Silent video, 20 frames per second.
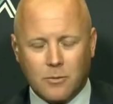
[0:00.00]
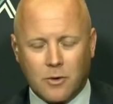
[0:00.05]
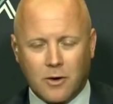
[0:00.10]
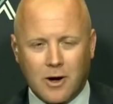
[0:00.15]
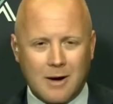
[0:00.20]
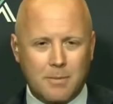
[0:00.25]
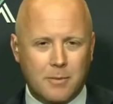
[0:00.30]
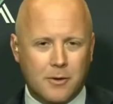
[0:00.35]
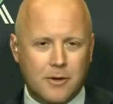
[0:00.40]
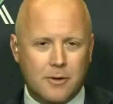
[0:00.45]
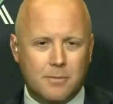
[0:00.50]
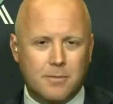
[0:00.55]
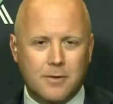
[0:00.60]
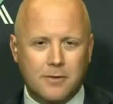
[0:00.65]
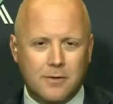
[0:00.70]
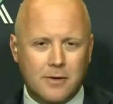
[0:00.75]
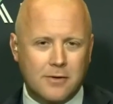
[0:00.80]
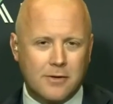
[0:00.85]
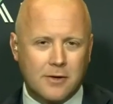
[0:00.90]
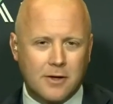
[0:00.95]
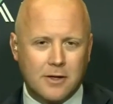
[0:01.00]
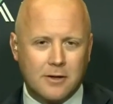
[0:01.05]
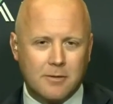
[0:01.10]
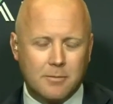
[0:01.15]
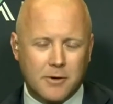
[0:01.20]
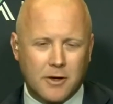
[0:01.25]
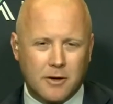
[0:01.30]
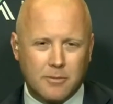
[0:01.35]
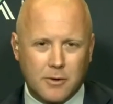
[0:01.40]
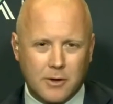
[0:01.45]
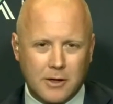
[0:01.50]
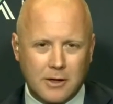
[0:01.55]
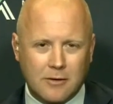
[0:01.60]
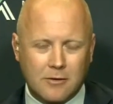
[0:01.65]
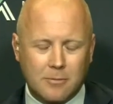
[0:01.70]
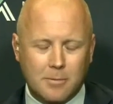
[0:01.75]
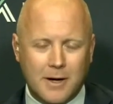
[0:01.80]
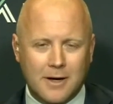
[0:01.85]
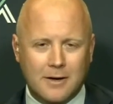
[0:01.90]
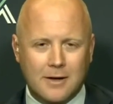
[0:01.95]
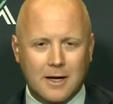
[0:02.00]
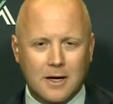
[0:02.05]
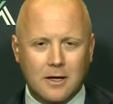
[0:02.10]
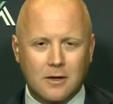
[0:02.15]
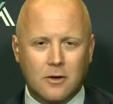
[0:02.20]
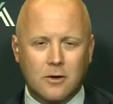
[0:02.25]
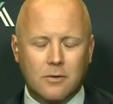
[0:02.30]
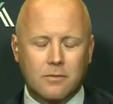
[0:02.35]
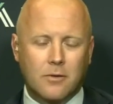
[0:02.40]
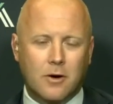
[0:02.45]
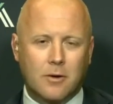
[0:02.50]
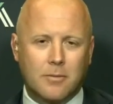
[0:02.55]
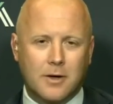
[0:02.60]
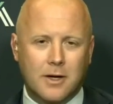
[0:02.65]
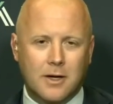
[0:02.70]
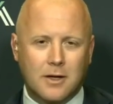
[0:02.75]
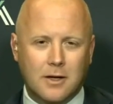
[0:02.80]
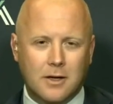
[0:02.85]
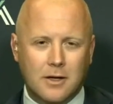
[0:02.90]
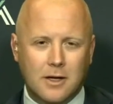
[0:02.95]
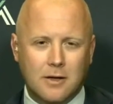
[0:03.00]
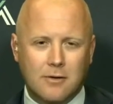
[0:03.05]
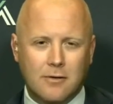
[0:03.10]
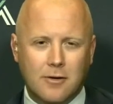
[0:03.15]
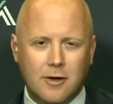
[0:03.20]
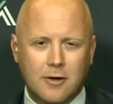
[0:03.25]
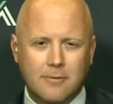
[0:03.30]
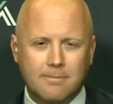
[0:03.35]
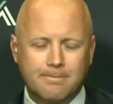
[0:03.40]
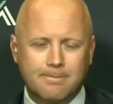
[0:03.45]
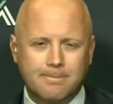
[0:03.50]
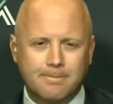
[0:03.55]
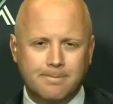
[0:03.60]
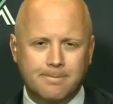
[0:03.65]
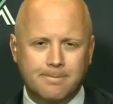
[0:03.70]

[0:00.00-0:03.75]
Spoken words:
We're up on the position, but I'm not expecting a lot from it in the near term.